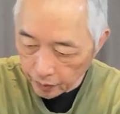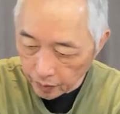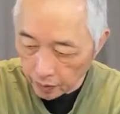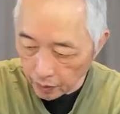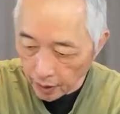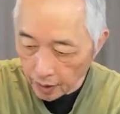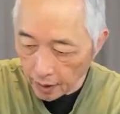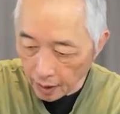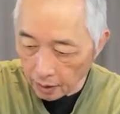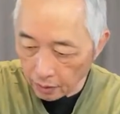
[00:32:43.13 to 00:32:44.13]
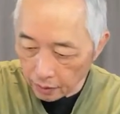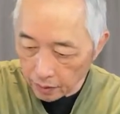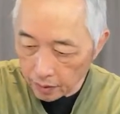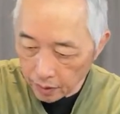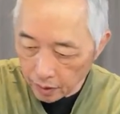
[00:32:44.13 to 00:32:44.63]
Okay, now
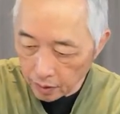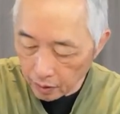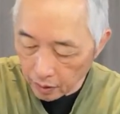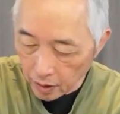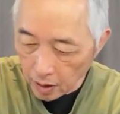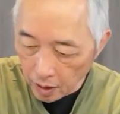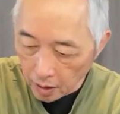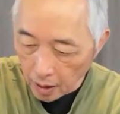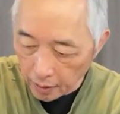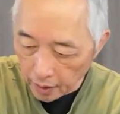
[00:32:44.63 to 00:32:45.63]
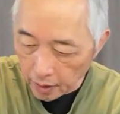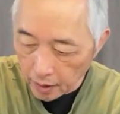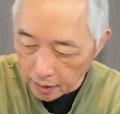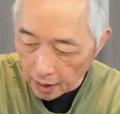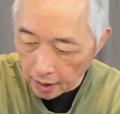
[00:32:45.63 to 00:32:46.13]

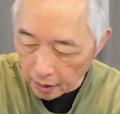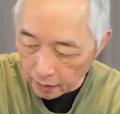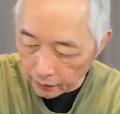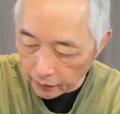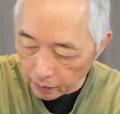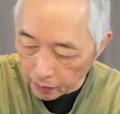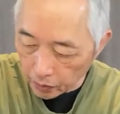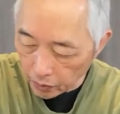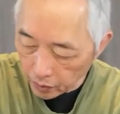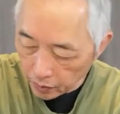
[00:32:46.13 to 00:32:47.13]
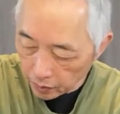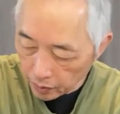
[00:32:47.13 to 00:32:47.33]
inside of the bone,